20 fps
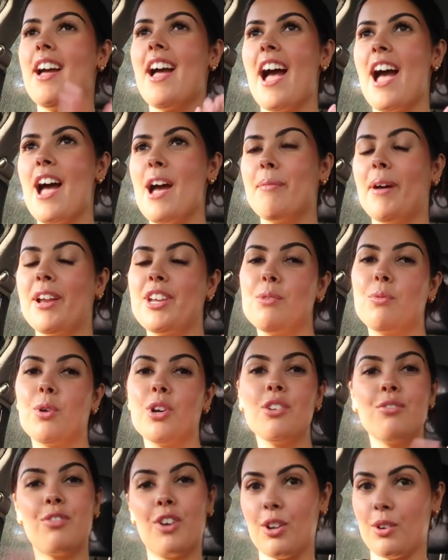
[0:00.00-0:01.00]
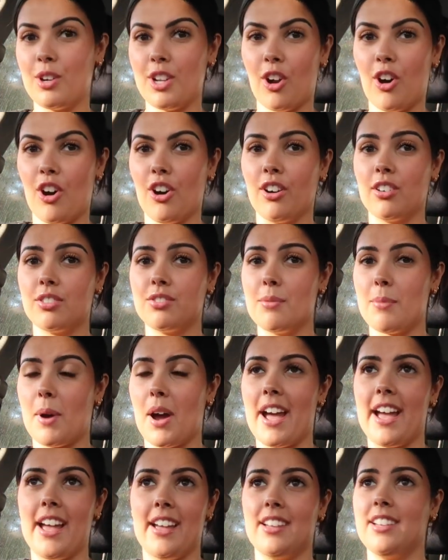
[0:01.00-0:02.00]
and you wanna follow along for
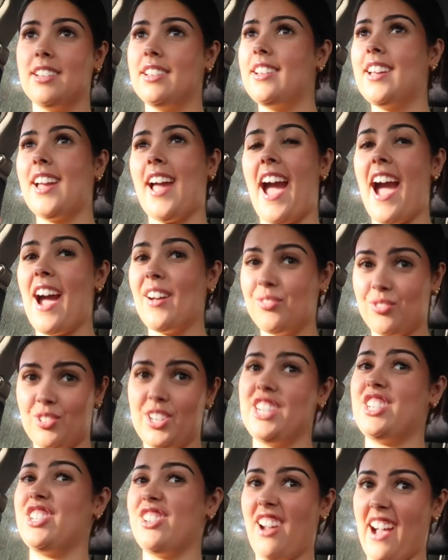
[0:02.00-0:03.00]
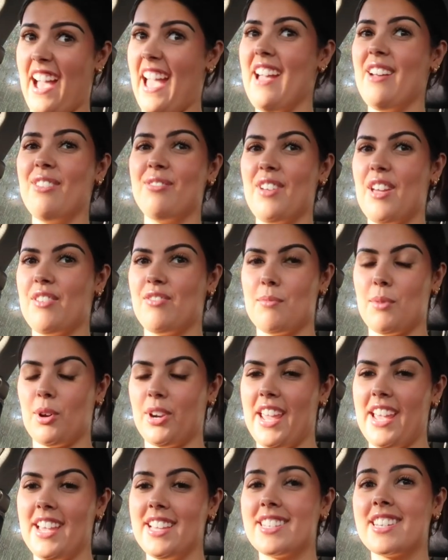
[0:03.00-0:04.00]
my average life, if I'm
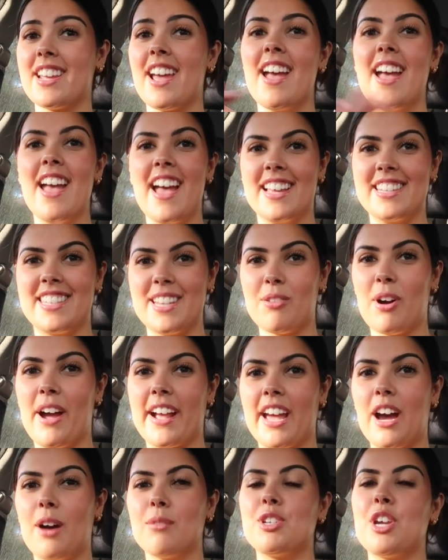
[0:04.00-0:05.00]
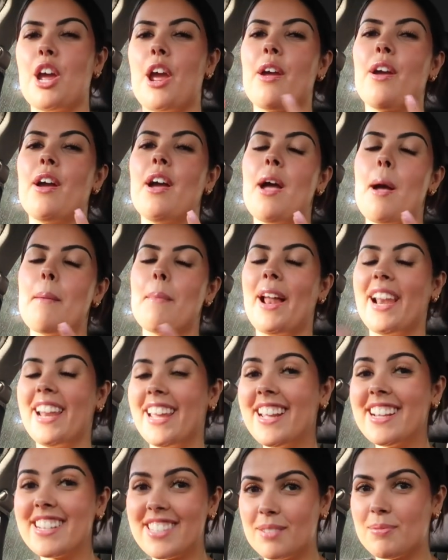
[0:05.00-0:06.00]
honest, and see what I get up to,
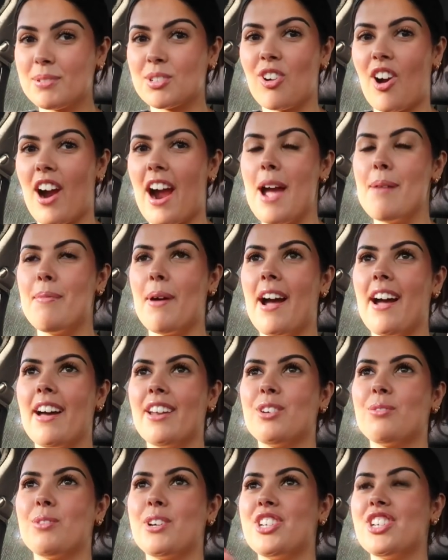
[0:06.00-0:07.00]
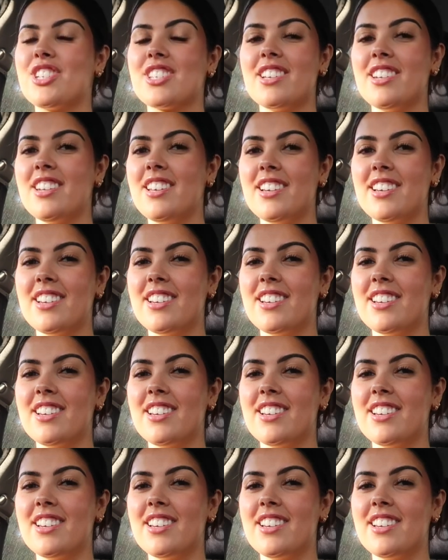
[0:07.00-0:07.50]
please subscribe. And we're just gonna